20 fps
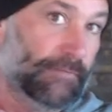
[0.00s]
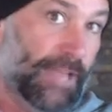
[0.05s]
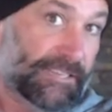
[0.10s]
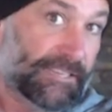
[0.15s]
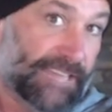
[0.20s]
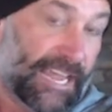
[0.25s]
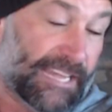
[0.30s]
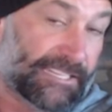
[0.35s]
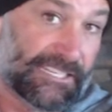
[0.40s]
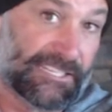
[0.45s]
as,
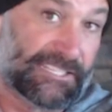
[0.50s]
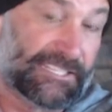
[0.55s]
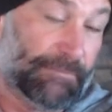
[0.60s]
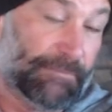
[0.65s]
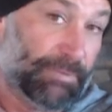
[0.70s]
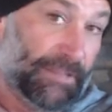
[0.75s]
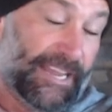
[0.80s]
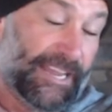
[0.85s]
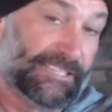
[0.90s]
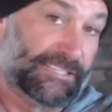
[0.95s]
as a,
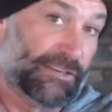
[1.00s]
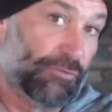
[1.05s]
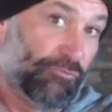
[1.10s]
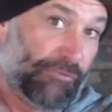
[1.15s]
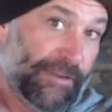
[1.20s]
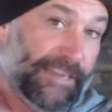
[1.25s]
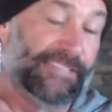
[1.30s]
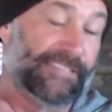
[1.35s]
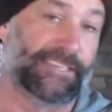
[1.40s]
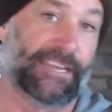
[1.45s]
simply as a
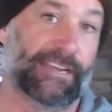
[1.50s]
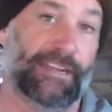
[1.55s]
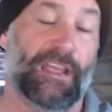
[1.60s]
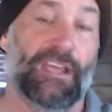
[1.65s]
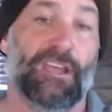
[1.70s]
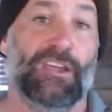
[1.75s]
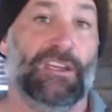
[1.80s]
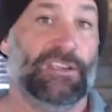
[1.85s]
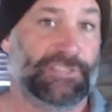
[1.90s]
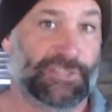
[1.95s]
reason
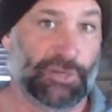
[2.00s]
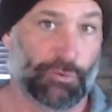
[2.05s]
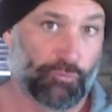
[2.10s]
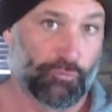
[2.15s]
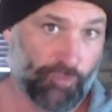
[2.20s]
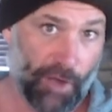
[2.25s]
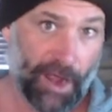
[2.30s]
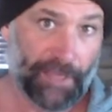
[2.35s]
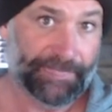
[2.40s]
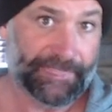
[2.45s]
to
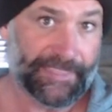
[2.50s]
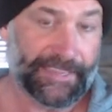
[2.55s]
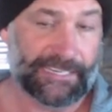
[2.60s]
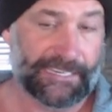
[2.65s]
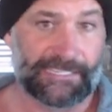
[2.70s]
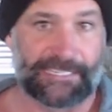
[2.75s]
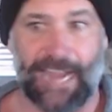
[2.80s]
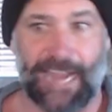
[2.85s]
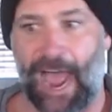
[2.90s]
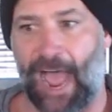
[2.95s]
run
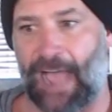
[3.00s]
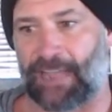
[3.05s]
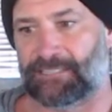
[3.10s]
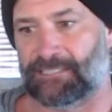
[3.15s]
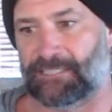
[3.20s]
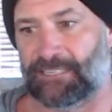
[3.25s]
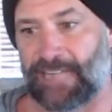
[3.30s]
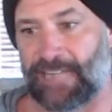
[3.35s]
these stocks.